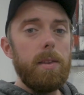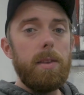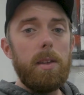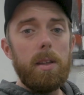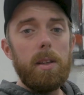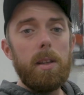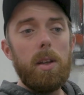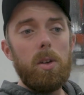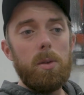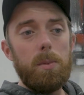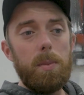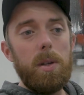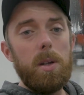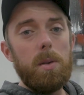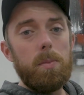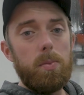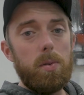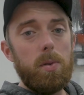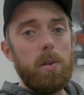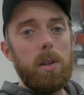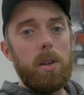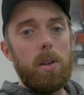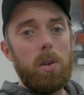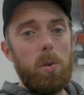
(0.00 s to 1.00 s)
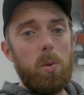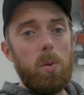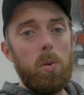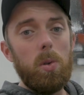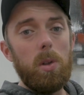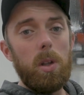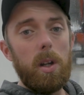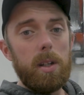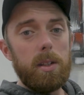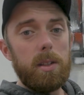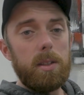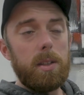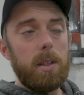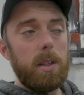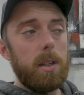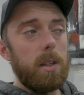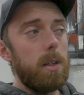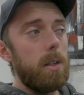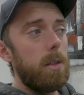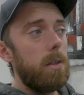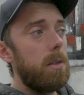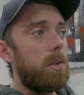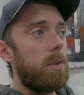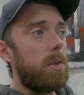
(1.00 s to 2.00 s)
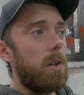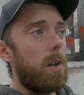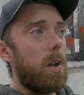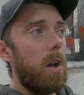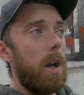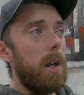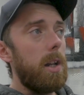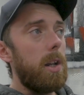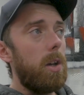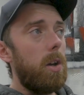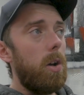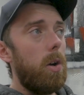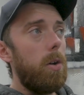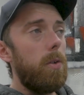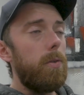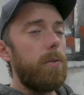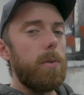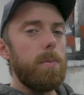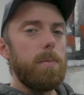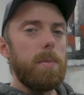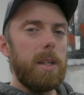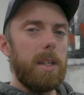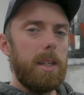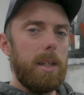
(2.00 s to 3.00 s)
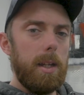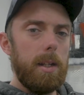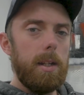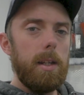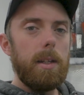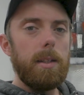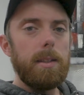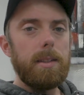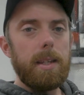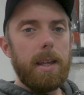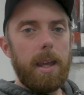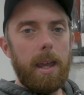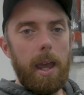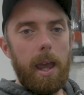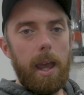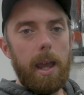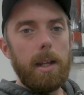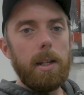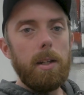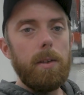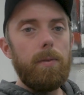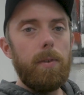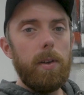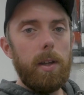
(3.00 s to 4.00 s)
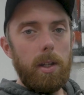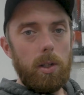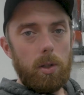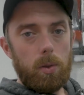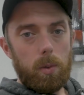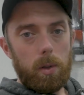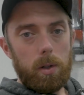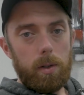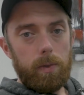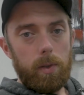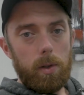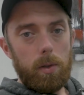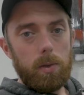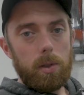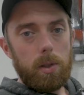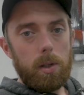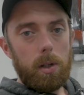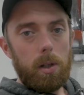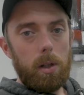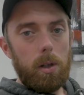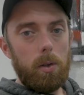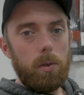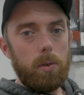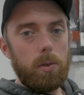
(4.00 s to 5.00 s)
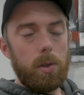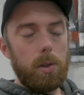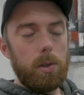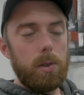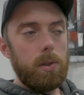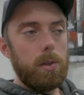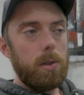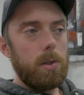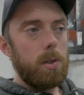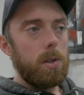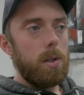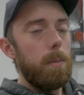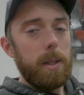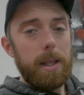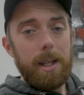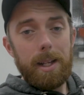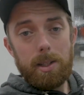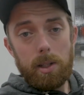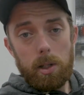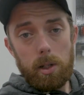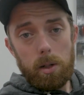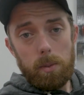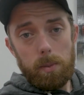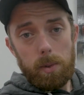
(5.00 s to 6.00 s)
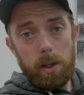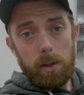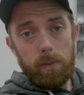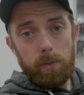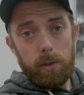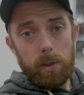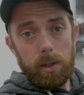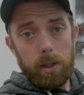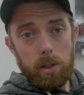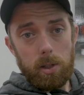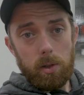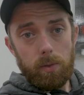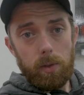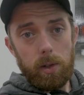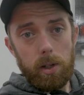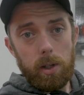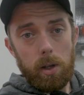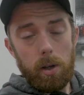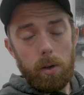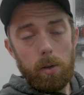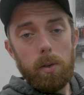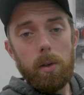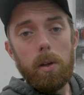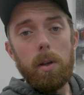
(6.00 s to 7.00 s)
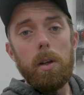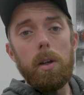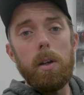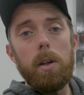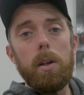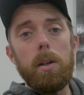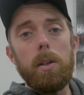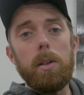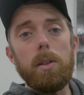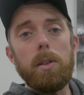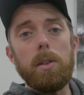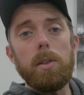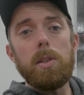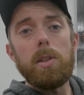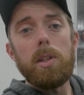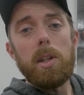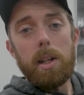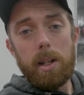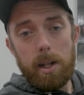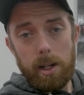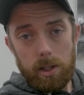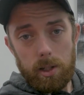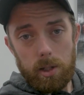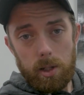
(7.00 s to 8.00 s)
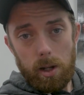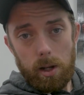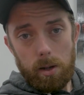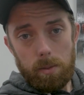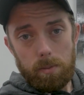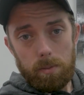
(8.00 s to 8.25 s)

think that would be a pretty cool idea to kind of go from beginning to end for each one of those enclosures. But that's going to be it for this video. See you next time.